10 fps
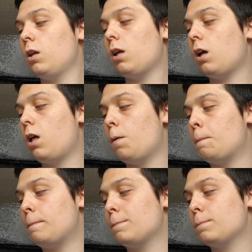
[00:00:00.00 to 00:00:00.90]

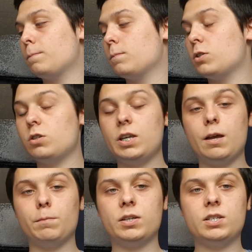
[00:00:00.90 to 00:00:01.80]
So yeah,
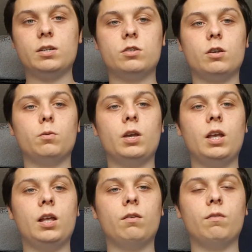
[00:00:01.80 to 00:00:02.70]
that's it. So
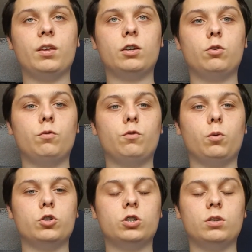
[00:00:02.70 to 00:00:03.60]
thank you for
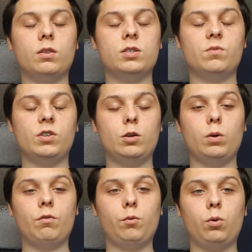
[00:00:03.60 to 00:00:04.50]
watching this video,
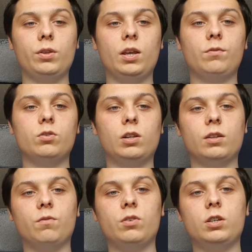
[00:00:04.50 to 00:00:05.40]
everyone. If you'd like
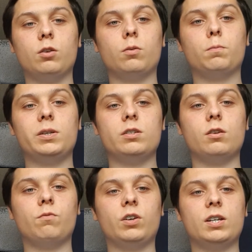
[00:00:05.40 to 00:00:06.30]
the video, please
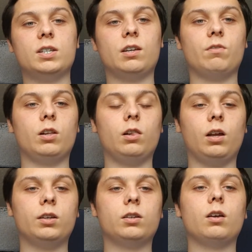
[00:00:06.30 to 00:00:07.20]
don't forget to give it a
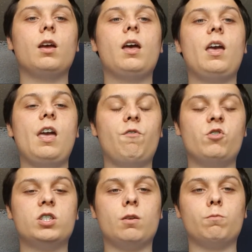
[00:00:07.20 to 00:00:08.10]
like. If for
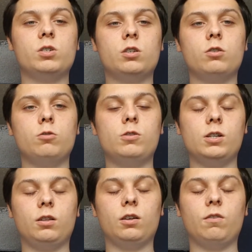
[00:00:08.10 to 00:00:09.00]
some reason you
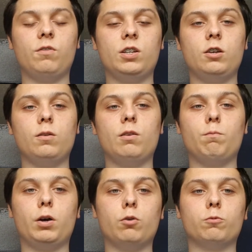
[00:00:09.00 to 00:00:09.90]
didn't like the video, then
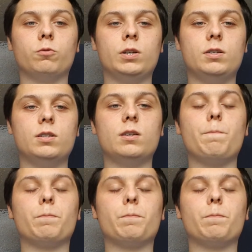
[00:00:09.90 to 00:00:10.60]
by all means